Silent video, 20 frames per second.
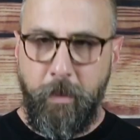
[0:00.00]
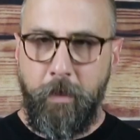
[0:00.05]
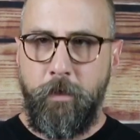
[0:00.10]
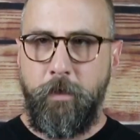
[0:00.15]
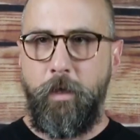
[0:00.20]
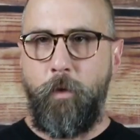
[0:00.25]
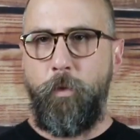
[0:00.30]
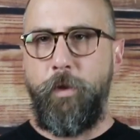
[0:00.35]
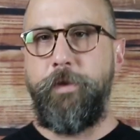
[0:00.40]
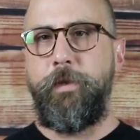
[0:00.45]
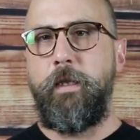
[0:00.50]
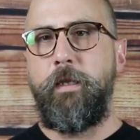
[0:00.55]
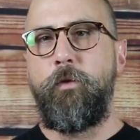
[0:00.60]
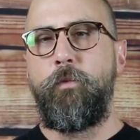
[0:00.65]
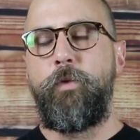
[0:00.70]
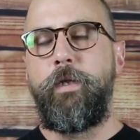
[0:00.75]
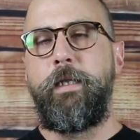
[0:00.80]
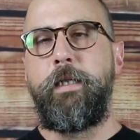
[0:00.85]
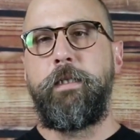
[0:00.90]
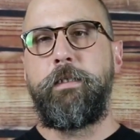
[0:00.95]
Now, one thing that
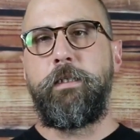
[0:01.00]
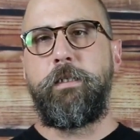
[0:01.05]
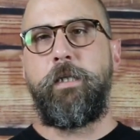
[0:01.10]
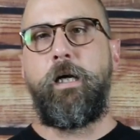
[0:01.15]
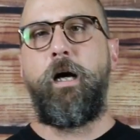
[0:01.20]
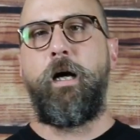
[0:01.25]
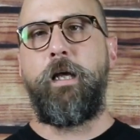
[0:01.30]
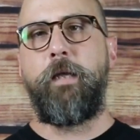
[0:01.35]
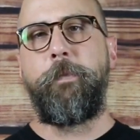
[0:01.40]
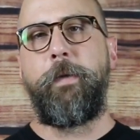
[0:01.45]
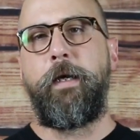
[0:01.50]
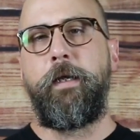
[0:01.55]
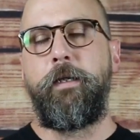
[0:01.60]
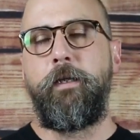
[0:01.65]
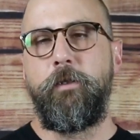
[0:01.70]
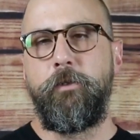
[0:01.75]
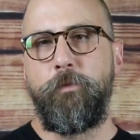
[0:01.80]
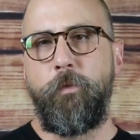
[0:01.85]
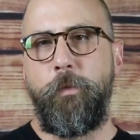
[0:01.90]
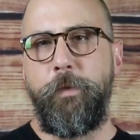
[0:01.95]
we need to talk about
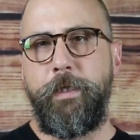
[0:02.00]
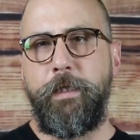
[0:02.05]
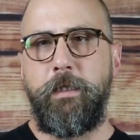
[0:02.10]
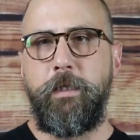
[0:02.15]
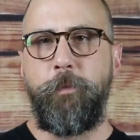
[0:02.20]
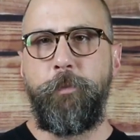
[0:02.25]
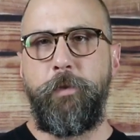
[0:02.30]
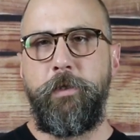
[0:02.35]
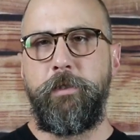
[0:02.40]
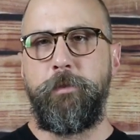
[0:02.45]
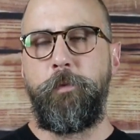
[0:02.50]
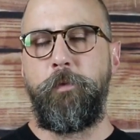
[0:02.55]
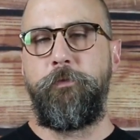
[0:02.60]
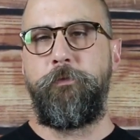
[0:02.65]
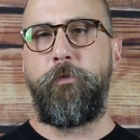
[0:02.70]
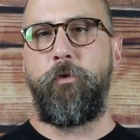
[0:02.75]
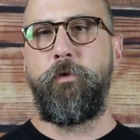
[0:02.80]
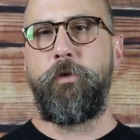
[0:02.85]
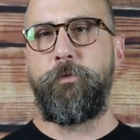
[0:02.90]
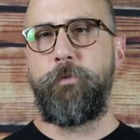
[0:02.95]
here is when we get to Principle
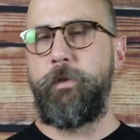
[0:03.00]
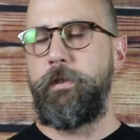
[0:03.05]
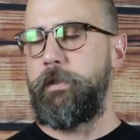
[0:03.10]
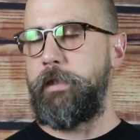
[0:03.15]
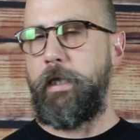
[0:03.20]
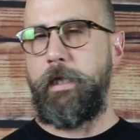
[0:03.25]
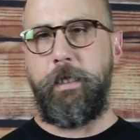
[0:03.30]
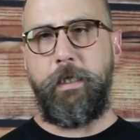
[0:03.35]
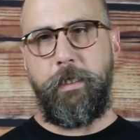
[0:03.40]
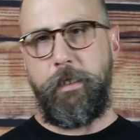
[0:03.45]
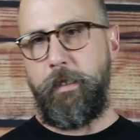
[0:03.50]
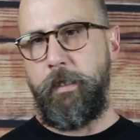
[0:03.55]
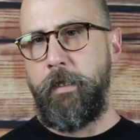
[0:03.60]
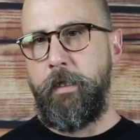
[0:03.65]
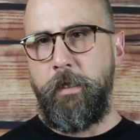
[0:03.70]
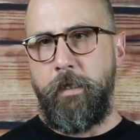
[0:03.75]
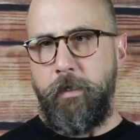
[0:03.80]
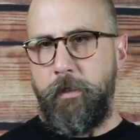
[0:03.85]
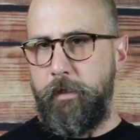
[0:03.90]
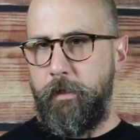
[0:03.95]
4 is we just got to get
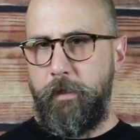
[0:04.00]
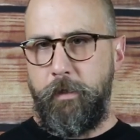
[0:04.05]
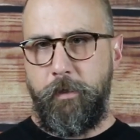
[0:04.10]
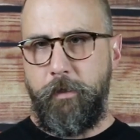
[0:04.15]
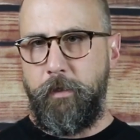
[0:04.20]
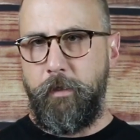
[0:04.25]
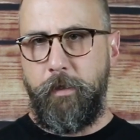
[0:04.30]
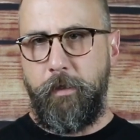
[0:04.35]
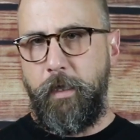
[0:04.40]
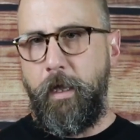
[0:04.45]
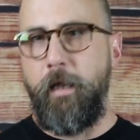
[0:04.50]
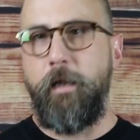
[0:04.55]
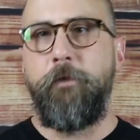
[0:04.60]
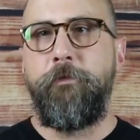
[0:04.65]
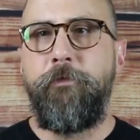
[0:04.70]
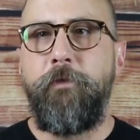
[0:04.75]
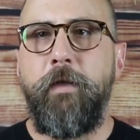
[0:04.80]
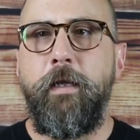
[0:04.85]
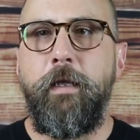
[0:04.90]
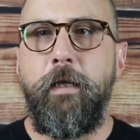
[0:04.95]
the
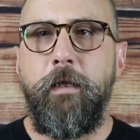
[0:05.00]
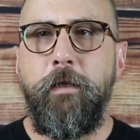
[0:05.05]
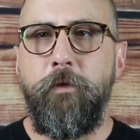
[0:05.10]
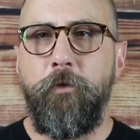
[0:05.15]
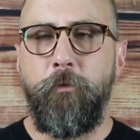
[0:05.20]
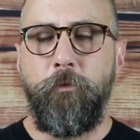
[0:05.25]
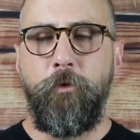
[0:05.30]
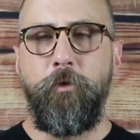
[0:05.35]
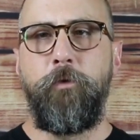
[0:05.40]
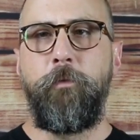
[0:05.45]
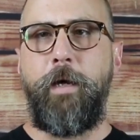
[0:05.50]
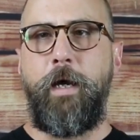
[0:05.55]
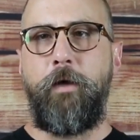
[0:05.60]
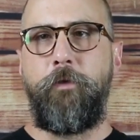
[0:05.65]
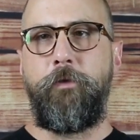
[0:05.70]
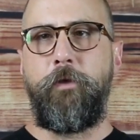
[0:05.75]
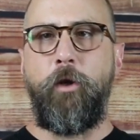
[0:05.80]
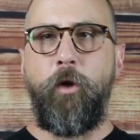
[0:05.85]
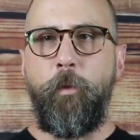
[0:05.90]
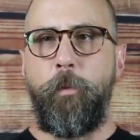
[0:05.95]
elephant in the room out
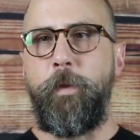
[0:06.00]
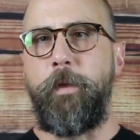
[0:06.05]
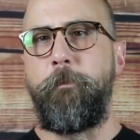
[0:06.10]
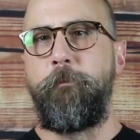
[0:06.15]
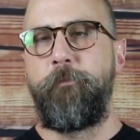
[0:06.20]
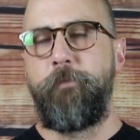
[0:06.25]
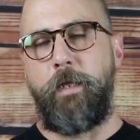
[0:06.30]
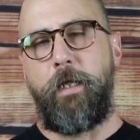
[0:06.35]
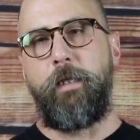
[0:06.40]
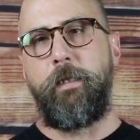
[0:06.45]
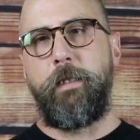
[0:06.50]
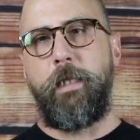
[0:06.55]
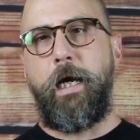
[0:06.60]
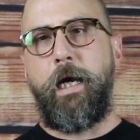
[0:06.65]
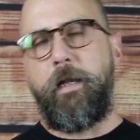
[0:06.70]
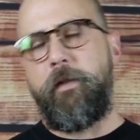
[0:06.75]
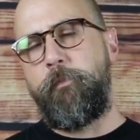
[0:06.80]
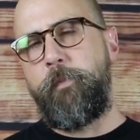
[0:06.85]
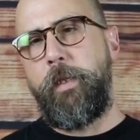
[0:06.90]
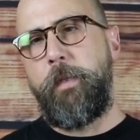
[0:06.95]
in the open. A
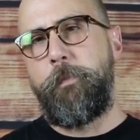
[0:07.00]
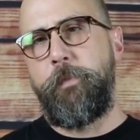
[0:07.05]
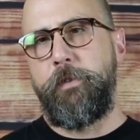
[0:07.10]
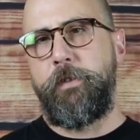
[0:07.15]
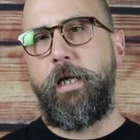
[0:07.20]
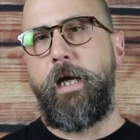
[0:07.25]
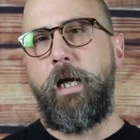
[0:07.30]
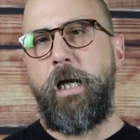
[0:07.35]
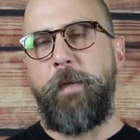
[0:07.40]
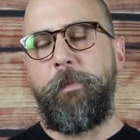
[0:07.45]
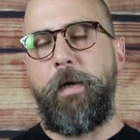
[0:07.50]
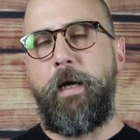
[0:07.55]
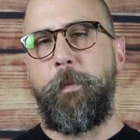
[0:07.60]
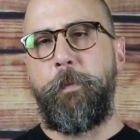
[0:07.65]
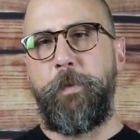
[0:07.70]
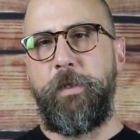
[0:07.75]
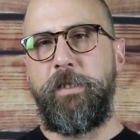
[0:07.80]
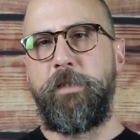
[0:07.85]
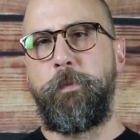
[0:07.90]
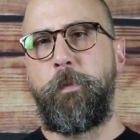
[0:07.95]
lot of people talk
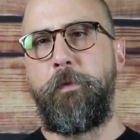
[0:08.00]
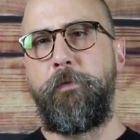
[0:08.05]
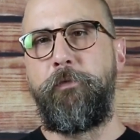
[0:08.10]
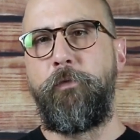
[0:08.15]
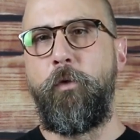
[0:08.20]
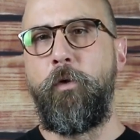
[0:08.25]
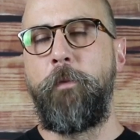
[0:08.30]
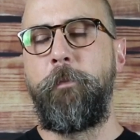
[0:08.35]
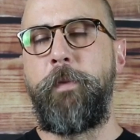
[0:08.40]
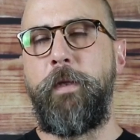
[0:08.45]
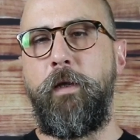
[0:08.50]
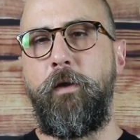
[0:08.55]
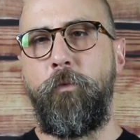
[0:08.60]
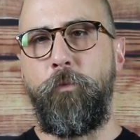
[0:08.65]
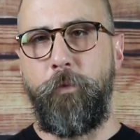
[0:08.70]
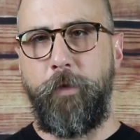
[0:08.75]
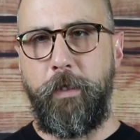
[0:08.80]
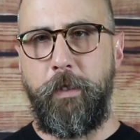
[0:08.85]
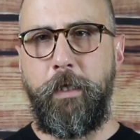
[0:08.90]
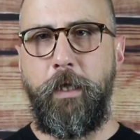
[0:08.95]
about Principle 4 being
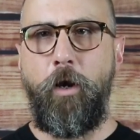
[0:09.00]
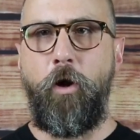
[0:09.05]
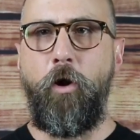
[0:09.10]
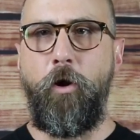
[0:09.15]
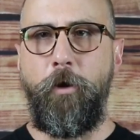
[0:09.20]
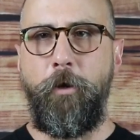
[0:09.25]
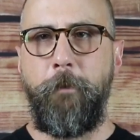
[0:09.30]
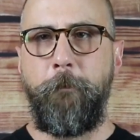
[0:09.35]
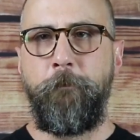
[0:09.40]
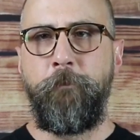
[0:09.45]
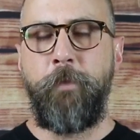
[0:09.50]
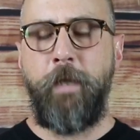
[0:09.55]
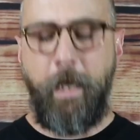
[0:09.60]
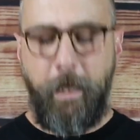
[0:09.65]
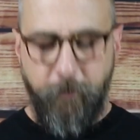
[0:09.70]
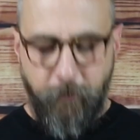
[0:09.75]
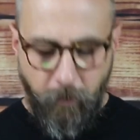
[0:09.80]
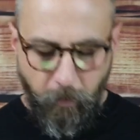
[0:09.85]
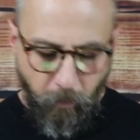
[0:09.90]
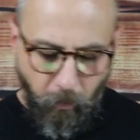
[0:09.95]
really hard.
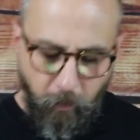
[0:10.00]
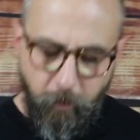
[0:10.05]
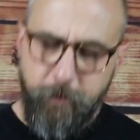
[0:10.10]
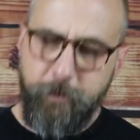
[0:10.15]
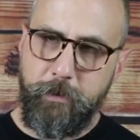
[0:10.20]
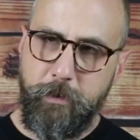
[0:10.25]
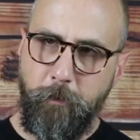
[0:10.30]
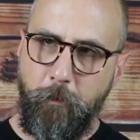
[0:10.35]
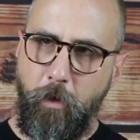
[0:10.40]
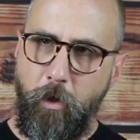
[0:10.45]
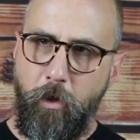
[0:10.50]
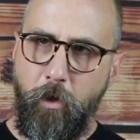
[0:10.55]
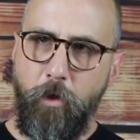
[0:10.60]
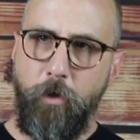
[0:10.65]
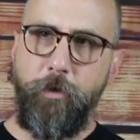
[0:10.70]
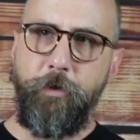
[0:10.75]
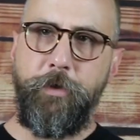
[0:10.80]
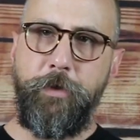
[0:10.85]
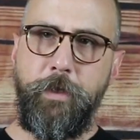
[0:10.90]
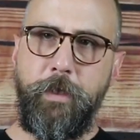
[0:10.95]
And there are some
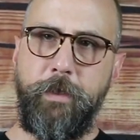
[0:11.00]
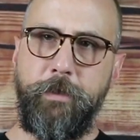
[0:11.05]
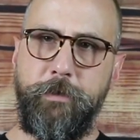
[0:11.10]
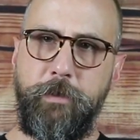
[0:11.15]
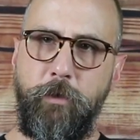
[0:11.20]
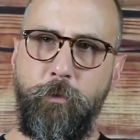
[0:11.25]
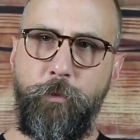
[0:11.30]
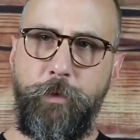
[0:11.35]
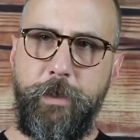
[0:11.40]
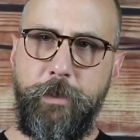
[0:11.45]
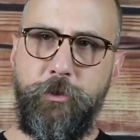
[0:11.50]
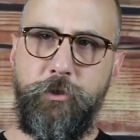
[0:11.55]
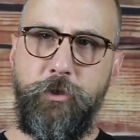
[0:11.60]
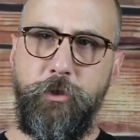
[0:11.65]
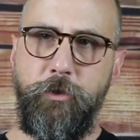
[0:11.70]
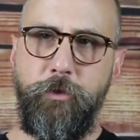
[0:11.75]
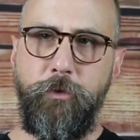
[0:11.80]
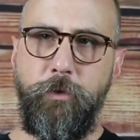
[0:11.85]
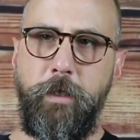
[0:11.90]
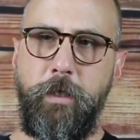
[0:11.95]
hard things that we
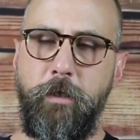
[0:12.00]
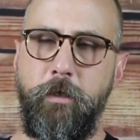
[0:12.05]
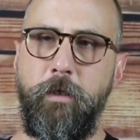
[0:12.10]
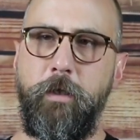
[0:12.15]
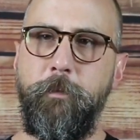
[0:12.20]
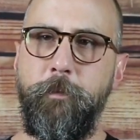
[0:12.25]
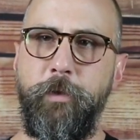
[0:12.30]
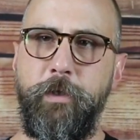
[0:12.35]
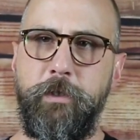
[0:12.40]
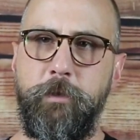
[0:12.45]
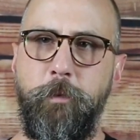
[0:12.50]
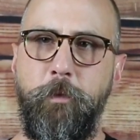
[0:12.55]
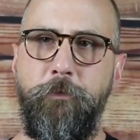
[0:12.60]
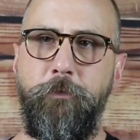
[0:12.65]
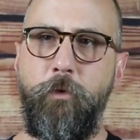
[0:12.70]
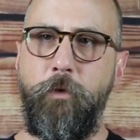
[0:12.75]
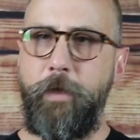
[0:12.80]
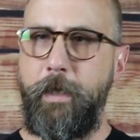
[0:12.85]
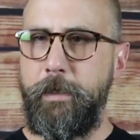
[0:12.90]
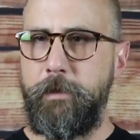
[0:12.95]
do here in Principle
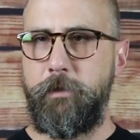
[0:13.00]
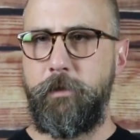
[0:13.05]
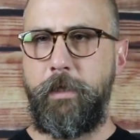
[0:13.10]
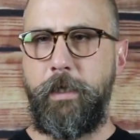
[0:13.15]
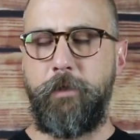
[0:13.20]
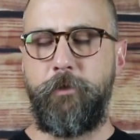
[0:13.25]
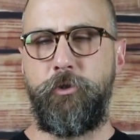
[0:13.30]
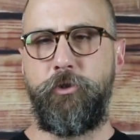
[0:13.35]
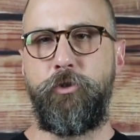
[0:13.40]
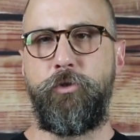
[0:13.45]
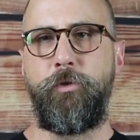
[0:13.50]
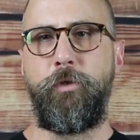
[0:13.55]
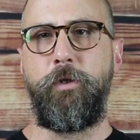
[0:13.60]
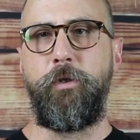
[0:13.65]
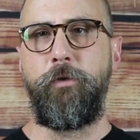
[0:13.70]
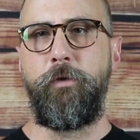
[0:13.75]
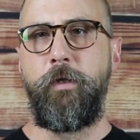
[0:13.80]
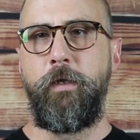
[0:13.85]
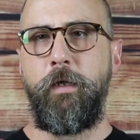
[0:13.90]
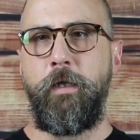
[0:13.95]
4. That's true.